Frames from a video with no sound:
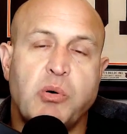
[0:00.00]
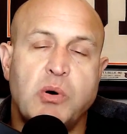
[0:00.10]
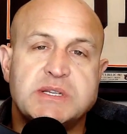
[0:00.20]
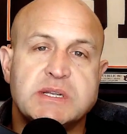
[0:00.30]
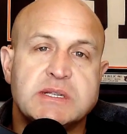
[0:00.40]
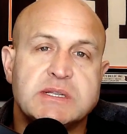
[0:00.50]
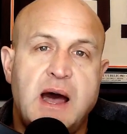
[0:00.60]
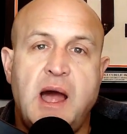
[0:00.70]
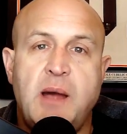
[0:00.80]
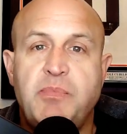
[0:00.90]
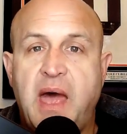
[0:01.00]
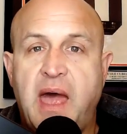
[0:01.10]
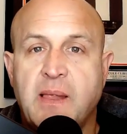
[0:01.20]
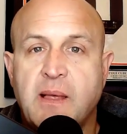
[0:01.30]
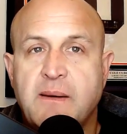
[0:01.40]
points in time
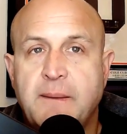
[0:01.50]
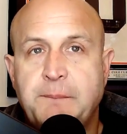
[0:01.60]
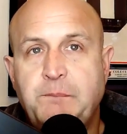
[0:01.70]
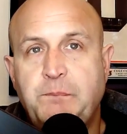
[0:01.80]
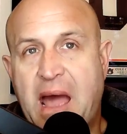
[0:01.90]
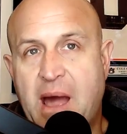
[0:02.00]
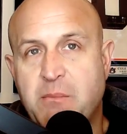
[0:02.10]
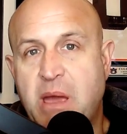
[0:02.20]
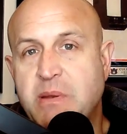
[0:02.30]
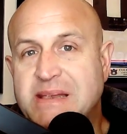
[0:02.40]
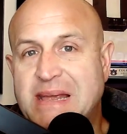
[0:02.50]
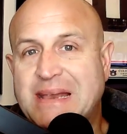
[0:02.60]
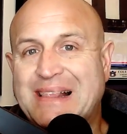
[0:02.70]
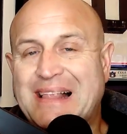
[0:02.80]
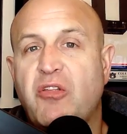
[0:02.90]
that maybe didn't
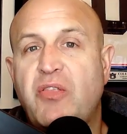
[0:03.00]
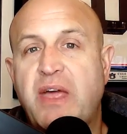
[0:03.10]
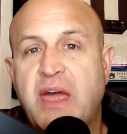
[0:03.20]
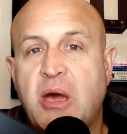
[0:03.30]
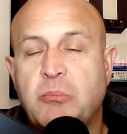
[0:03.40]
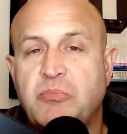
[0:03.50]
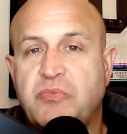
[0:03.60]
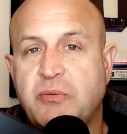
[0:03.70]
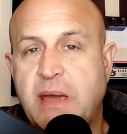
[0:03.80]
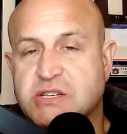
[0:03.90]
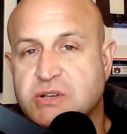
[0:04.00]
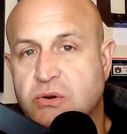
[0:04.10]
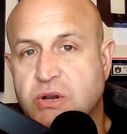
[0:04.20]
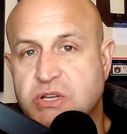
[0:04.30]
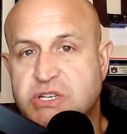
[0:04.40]
allow them to make
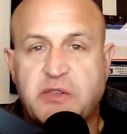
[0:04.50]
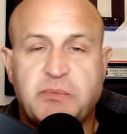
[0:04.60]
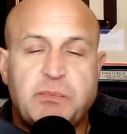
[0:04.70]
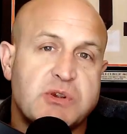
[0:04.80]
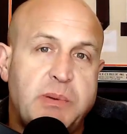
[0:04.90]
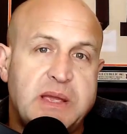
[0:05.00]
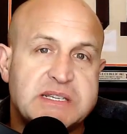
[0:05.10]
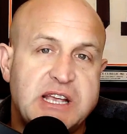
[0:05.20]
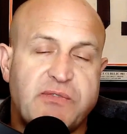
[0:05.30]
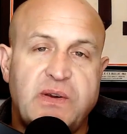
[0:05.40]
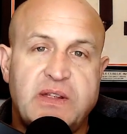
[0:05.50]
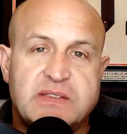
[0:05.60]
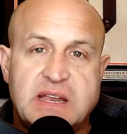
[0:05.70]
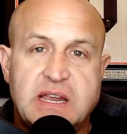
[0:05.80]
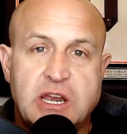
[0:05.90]
certain adjustments or be as different as
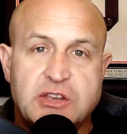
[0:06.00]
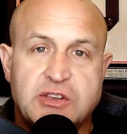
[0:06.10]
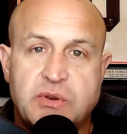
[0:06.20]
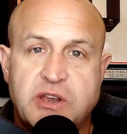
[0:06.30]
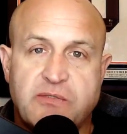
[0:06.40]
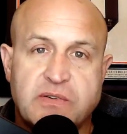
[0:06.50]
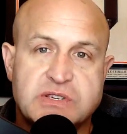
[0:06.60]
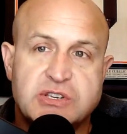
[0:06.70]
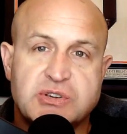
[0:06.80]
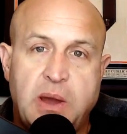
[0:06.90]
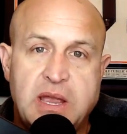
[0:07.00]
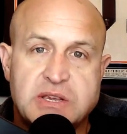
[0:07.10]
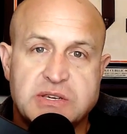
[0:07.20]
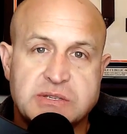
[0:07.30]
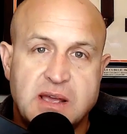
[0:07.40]
they needed to in different
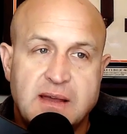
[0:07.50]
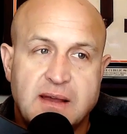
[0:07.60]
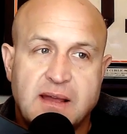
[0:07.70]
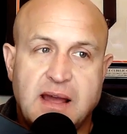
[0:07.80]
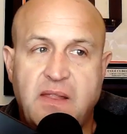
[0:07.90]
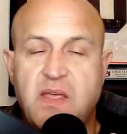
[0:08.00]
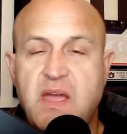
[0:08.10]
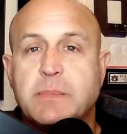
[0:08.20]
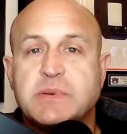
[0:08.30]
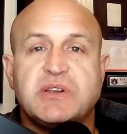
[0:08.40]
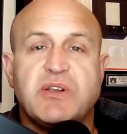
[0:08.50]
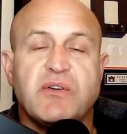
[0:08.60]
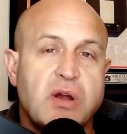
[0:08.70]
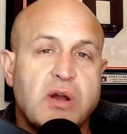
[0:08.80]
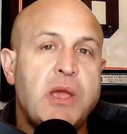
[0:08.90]
situations. Kind of the opposite
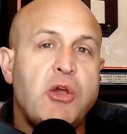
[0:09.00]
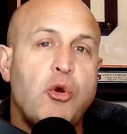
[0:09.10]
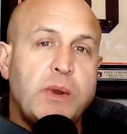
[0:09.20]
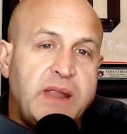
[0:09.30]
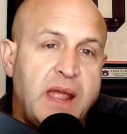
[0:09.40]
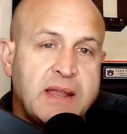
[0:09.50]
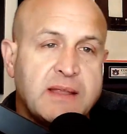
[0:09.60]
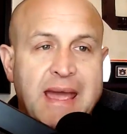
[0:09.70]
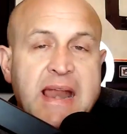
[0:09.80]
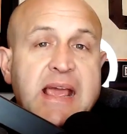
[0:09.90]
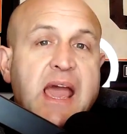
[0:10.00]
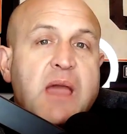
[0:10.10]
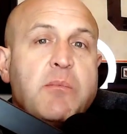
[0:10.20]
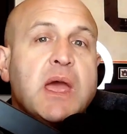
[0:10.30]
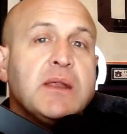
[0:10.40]
of Kirby, who when Dan Lanning
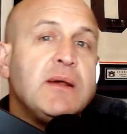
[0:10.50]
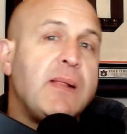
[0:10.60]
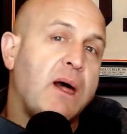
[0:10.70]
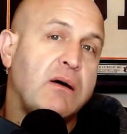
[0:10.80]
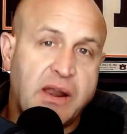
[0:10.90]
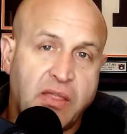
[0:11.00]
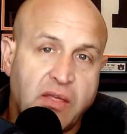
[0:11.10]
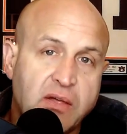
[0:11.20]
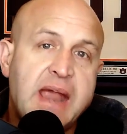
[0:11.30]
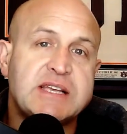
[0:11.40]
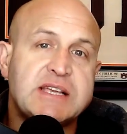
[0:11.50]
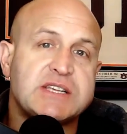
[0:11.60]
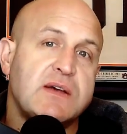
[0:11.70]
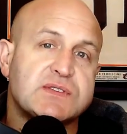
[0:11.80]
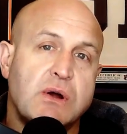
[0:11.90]
came in, a lot of the Lanning
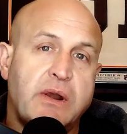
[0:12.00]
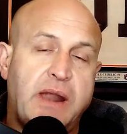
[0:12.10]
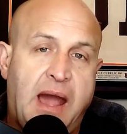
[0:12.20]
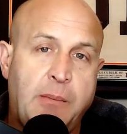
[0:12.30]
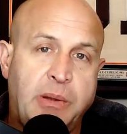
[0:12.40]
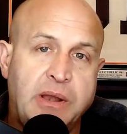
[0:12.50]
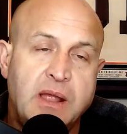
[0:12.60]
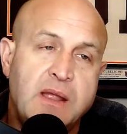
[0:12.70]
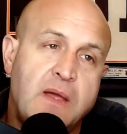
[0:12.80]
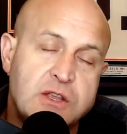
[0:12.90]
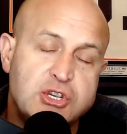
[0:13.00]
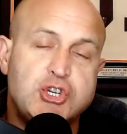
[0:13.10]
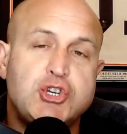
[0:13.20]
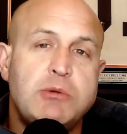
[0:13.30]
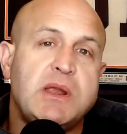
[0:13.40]
stuff started to happen, and then
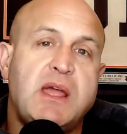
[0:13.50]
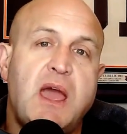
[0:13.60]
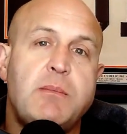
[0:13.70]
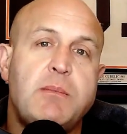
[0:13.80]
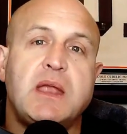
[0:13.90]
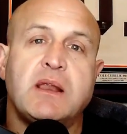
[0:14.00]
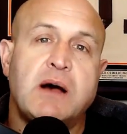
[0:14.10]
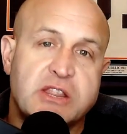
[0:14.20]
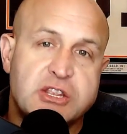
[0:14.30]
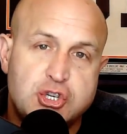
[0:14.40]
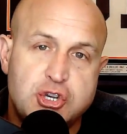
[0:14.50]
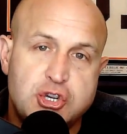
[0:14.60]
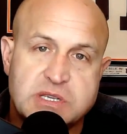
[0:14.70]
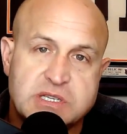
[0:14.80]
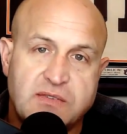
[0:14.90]
Schumann came in, and a lot of the
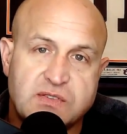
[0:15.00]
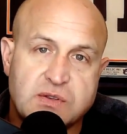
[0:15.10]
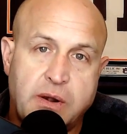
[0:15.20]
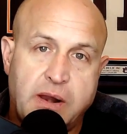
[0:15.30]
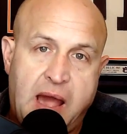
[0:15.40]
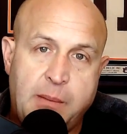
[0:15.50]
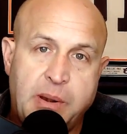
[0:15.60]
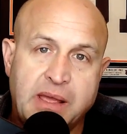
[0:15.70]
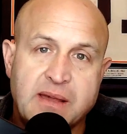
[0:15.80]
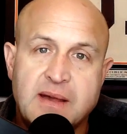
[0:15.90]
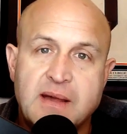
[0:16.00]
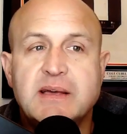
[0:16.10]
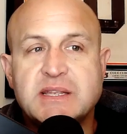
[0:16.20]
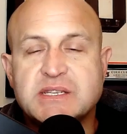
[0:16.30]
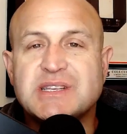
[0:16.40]
Schumann stuff started happening.
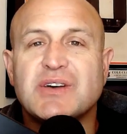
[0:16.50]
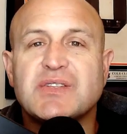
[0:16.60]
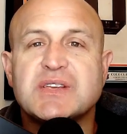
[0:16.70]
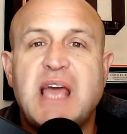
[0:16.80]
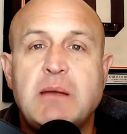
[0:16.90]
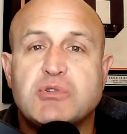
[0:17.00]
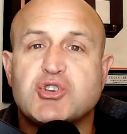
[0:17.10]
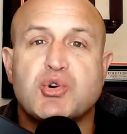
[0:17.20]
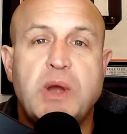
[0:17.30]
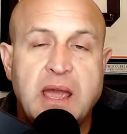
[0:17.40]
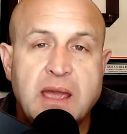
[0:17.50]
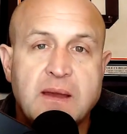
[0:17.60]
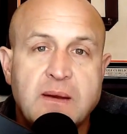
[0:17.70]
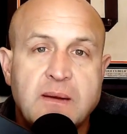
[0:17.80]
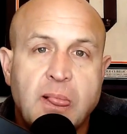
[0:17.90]
It's still the same tree.
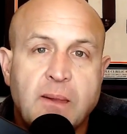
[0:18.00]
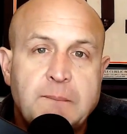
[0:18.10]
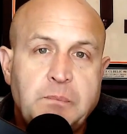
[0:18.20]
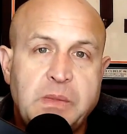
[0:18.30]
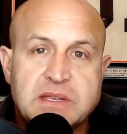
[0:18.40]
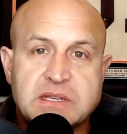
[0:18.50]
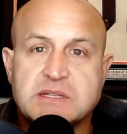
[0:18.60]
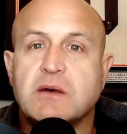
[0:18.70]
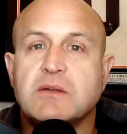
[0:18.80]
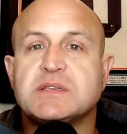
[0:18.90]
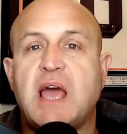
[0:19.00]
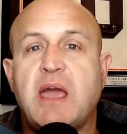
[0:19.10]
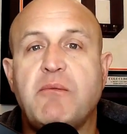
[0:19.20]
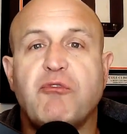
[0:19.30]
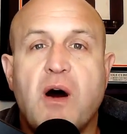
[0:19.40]
It's still in the
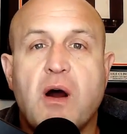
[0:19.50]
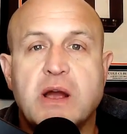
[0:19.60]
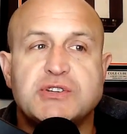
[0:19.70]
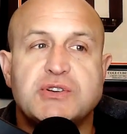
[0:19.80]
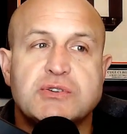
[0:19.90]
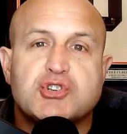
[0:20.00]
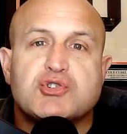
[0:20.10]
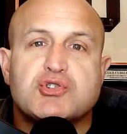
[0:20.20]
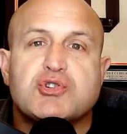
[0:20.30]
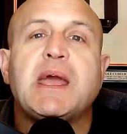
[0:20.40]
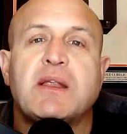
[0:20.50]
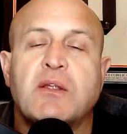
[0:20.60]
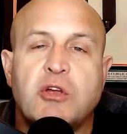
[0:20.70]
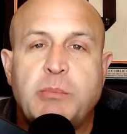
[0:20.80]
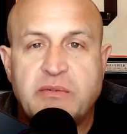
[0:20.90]
same forest. You're just trimming it in a
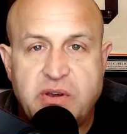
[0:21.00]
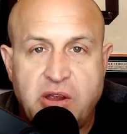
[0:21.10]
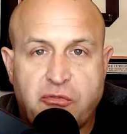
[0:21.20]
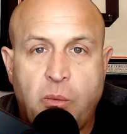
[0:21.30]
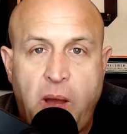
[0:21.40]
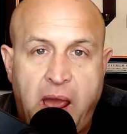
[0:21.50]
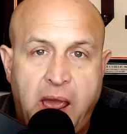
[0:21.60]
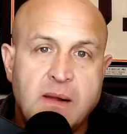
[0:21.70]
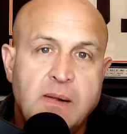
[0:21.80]
little bit of a different way.